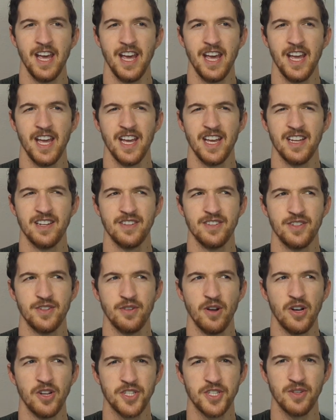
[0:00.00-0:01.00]
And you
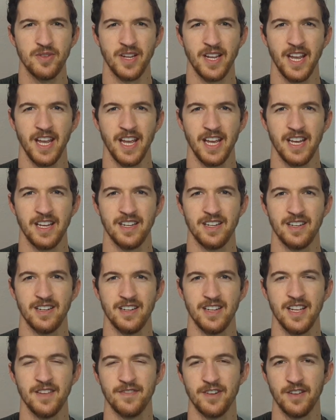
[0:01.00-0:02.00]
also can't,
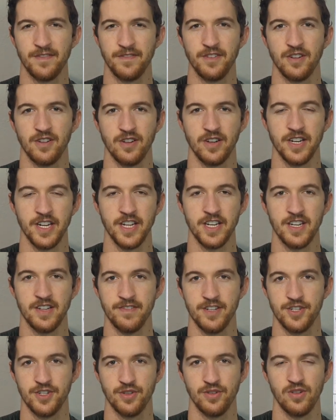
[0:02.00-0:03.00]
even if you're an
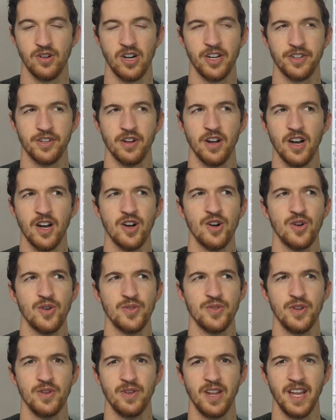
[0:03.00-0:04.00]
individual on your own,
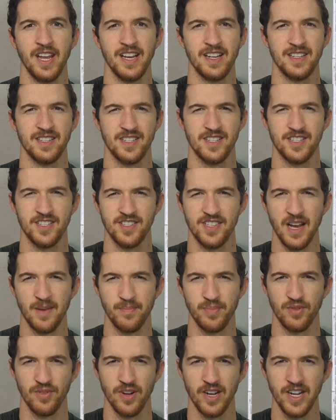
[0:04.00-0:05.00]
you can't
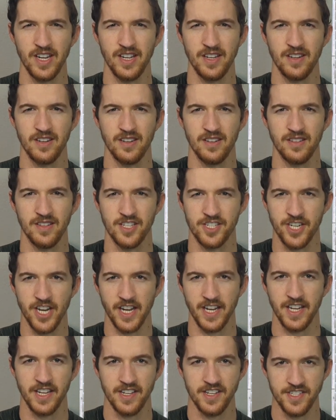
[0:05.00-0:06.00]
separate the
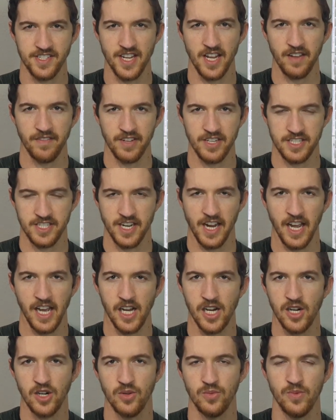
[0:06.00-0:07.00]
checking and savings
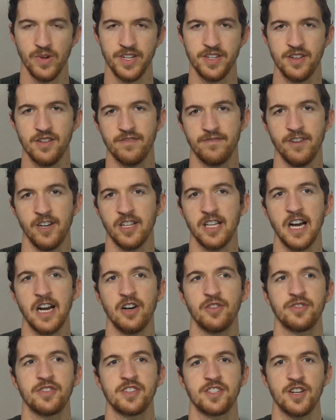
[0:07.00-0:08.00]
account. When you fill
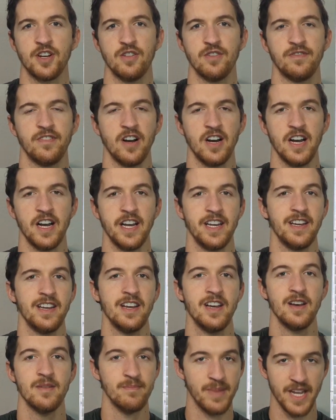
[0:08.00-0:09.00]
out the SoFi
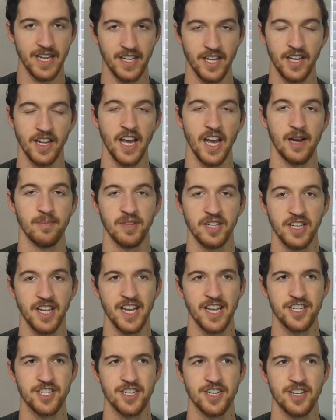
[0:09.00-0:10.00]
banking
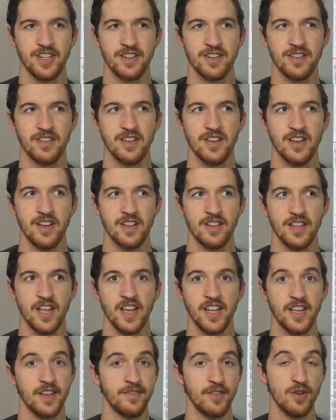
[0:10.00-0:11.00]
application, they
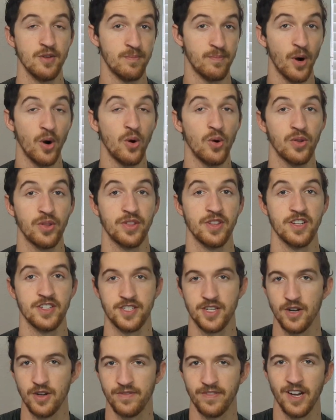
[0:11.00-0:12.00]
give you both a
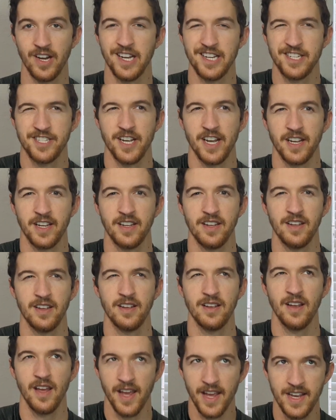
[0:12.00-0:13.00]
SoFi
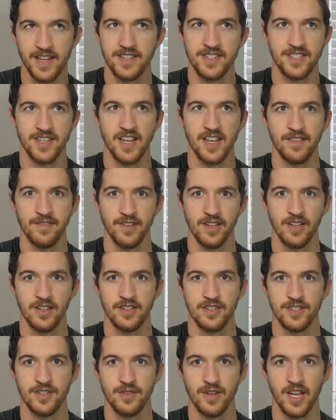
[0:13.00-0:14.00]
checking and
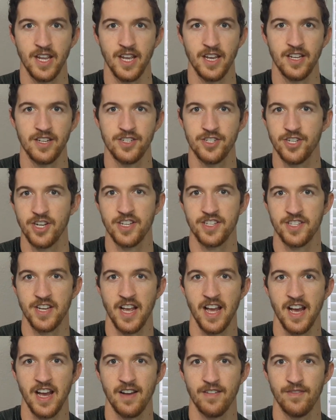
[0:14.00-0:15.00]
savings. You can't just
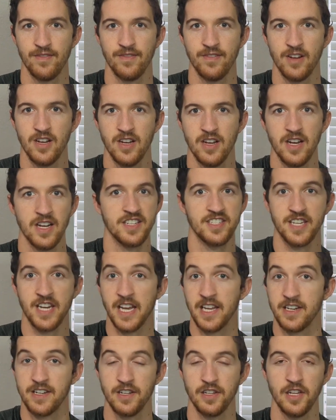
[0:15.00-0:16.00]
have a
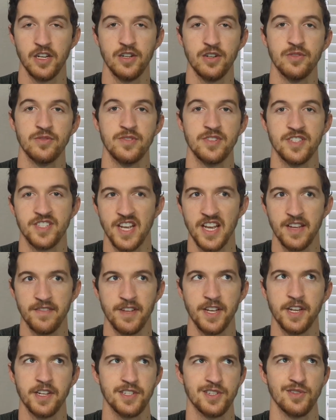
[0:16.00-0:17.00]
standalone
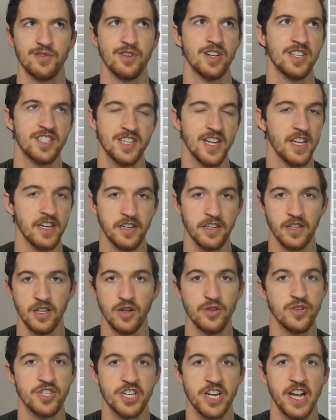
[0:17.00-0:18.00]
savings or a
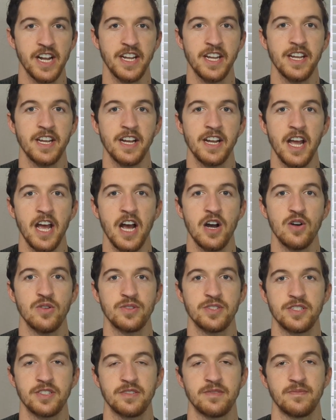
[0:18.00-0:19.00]
standalone checking
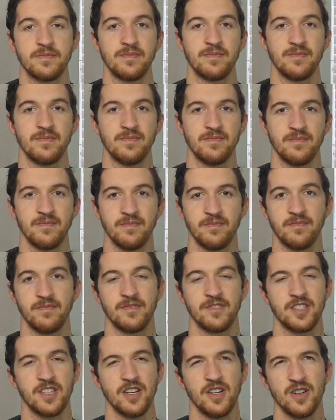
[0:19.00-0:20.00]
account.
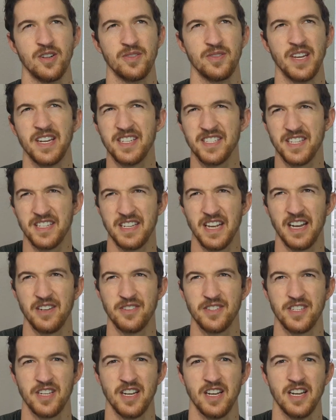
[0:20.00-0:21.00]
So that is a
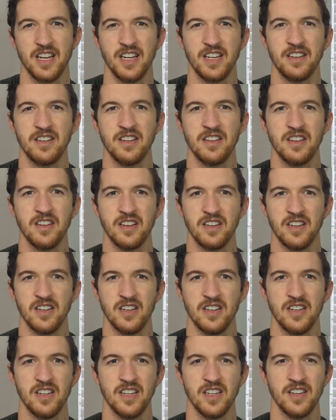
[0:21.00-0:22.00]
downside
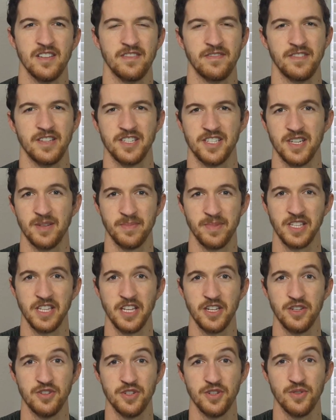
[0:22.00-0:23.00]
if that's something
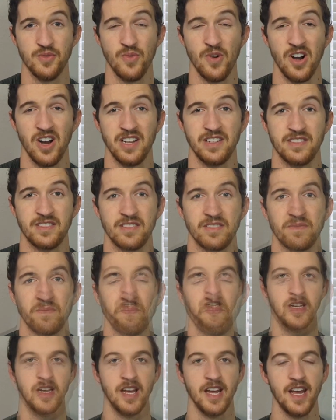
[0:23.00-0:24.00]
that you do want.
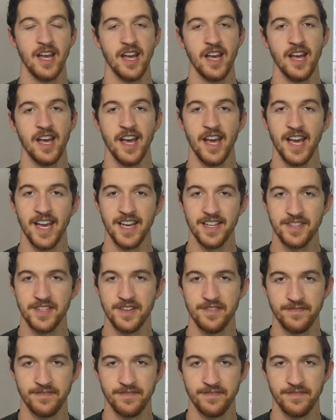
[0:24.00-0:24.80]
And the